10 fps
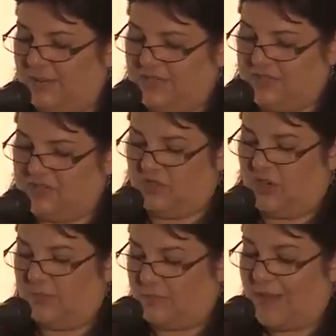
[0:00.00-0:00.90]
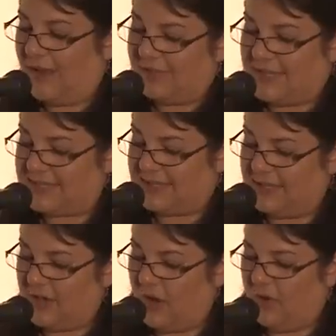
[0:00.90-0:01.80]
been disturbed around his
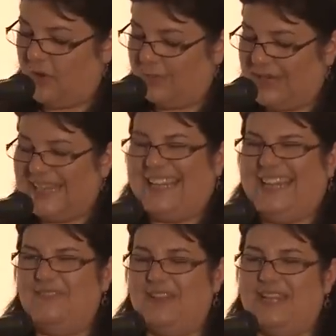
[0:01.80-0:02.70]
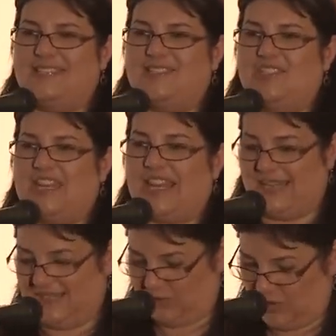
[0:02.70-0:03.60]
little home. Even his
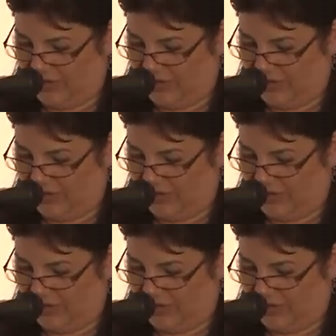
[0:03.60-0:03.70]
chickens were